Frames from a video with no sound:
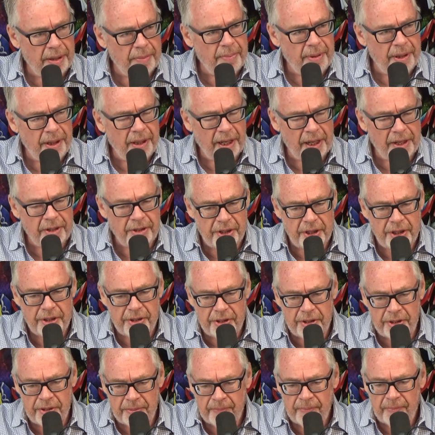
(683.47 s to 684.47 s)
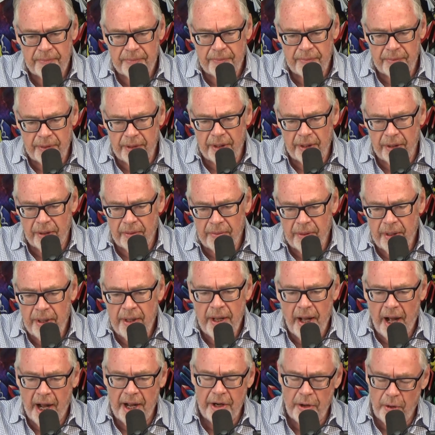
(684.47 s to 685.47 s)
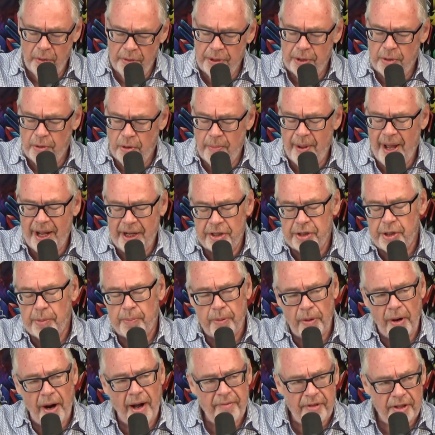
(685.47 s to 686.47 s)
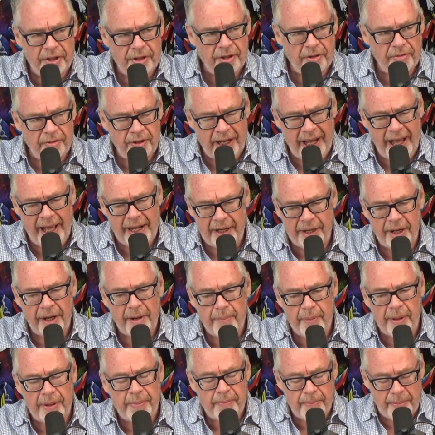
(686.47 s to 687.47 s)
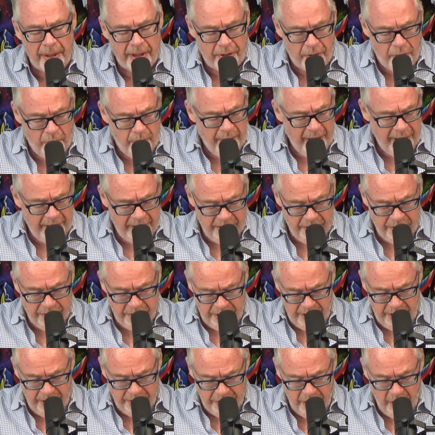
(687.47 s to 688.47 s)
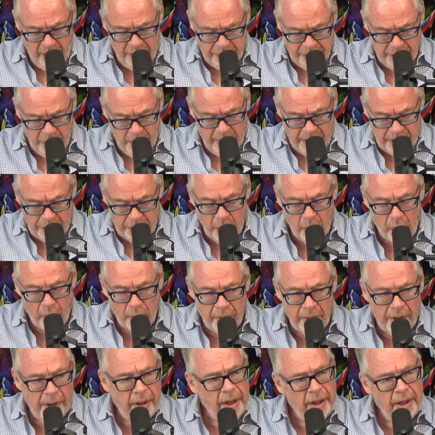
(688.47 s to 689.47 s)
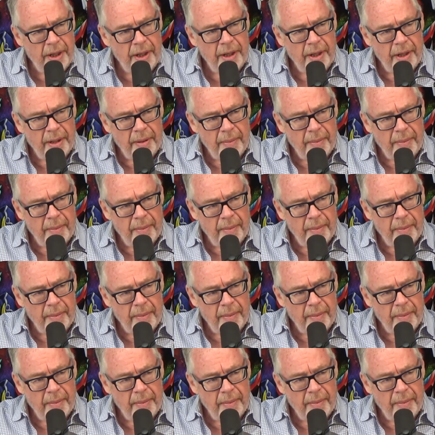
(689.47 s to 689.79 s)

because it's, you know, I know that Quebec is a province of Canada, but Quebec is also its own. It's a